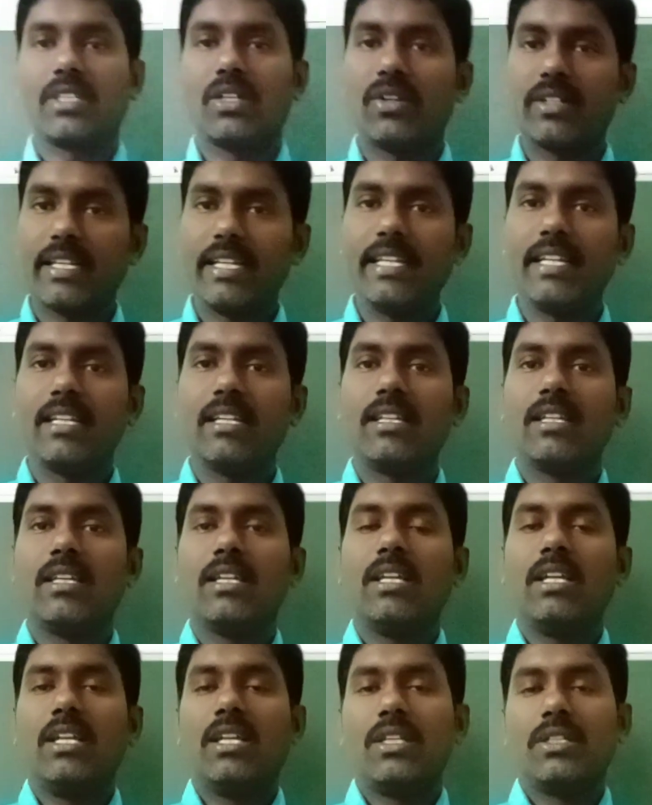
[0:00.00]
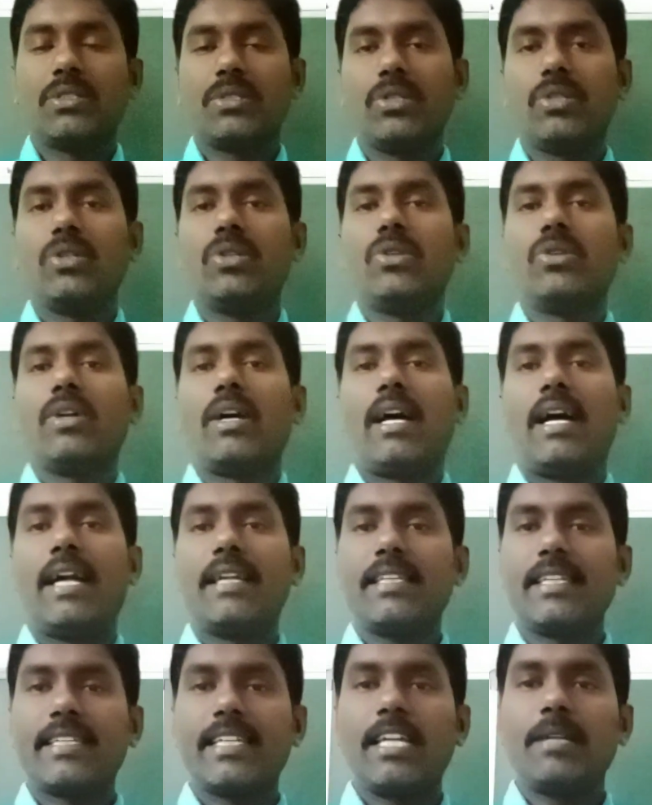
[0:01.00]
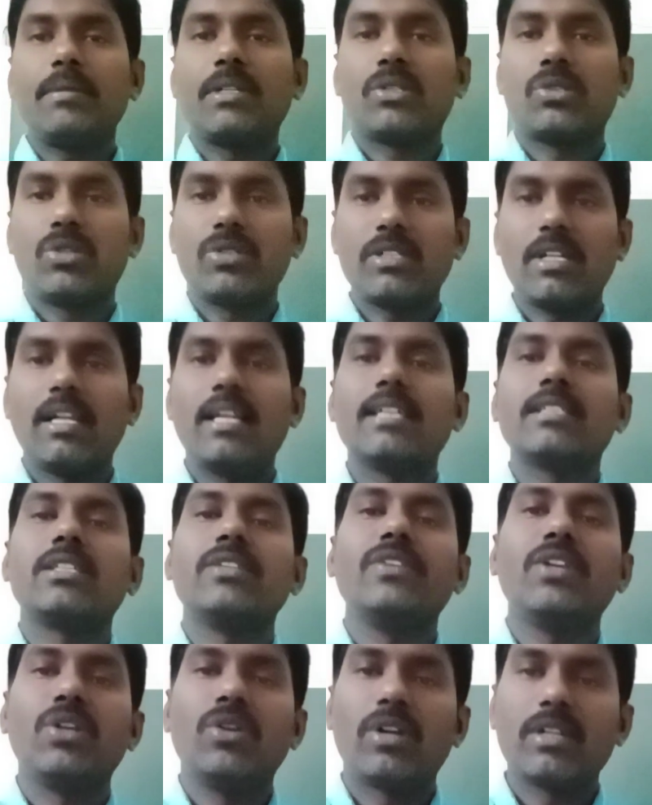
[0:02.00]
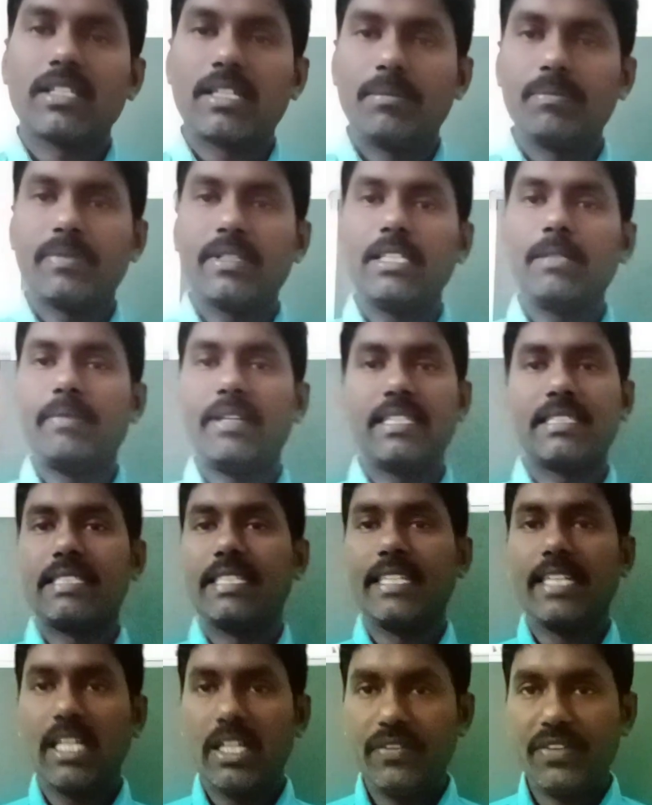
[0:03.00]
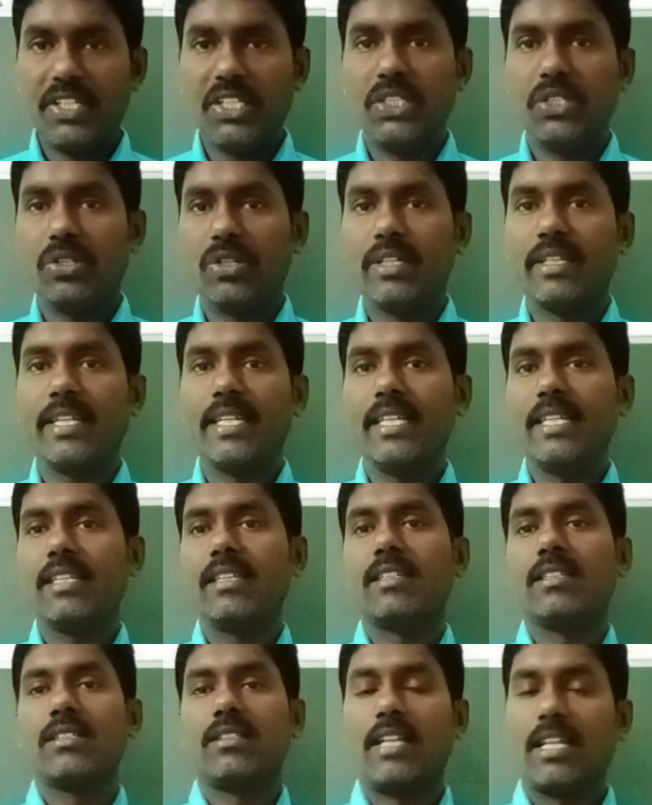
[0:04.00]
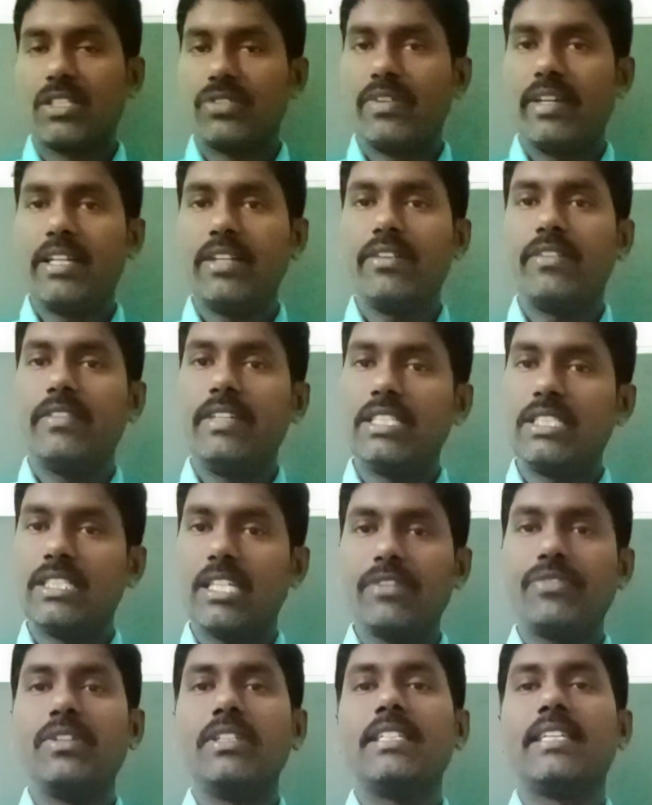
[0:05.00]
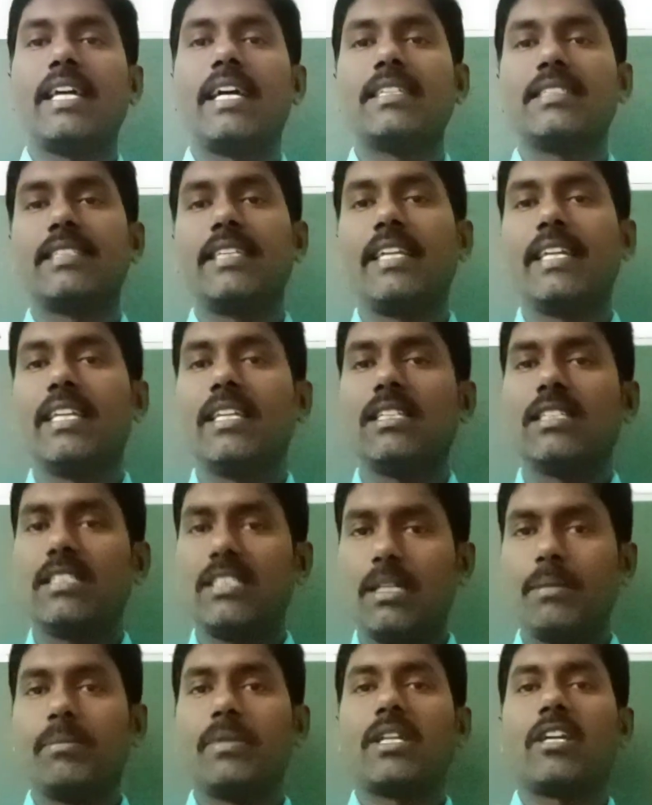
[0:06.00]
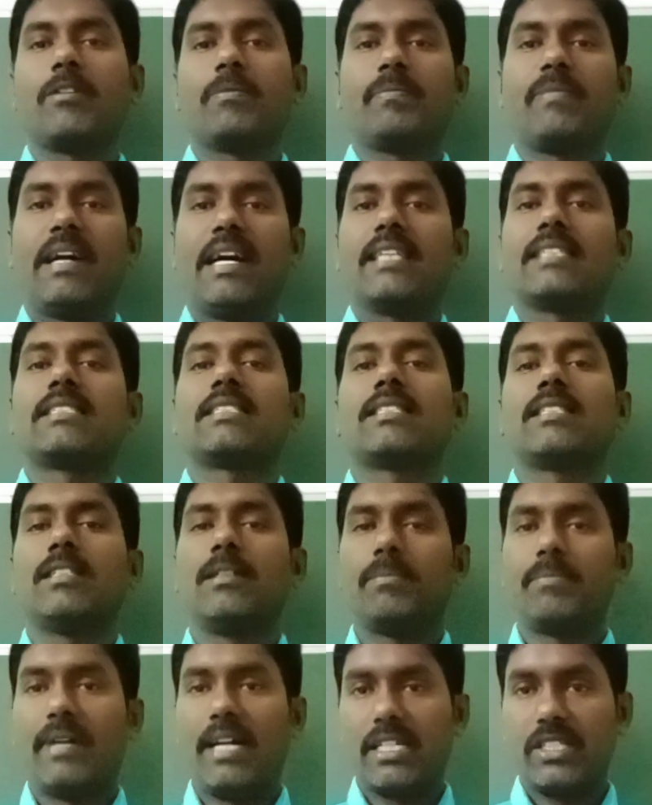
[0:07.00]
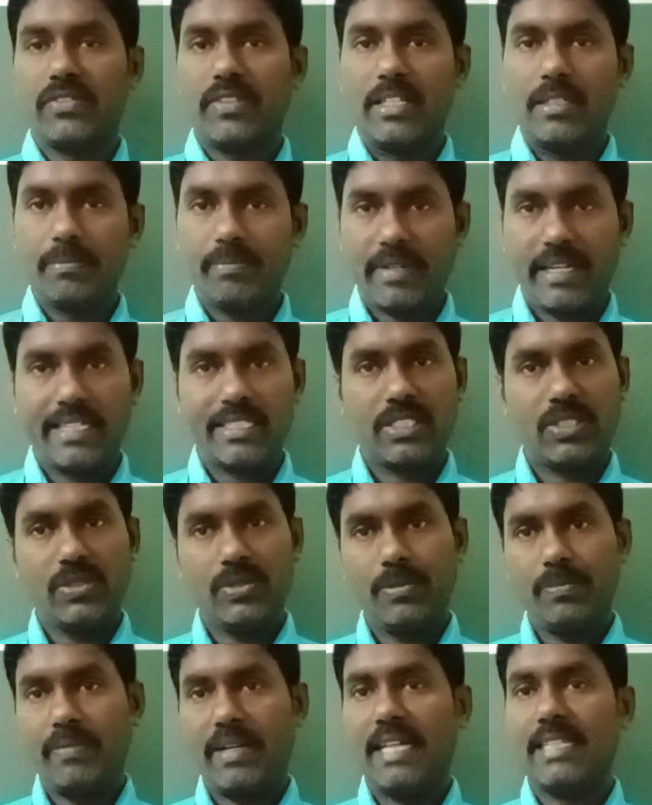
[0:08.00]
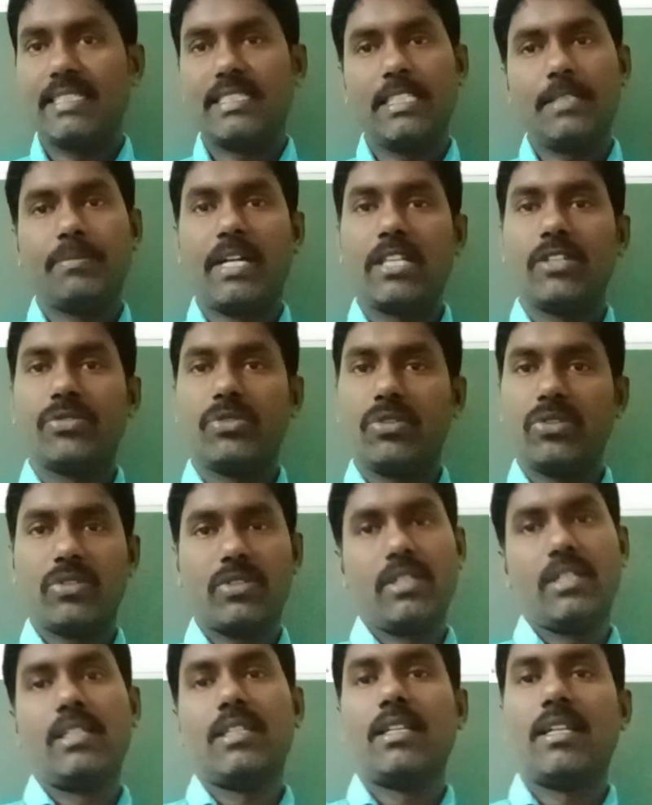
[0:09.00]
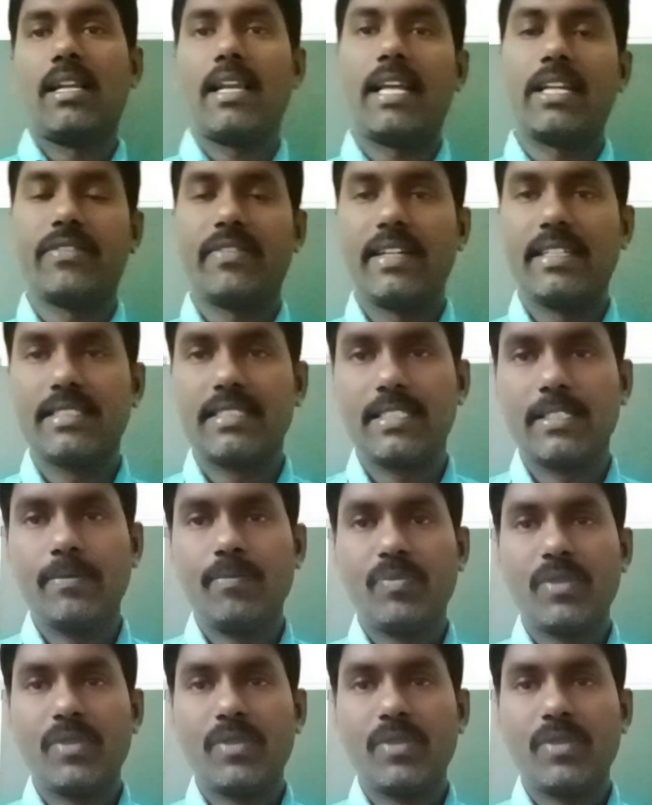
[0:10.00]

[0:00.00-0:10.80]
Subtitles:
Okay. So at a time the total lesson will not complete by a single video only. That's why we schedule it as a number of parts. Part 1, part 2, part 3, part 4, likewise.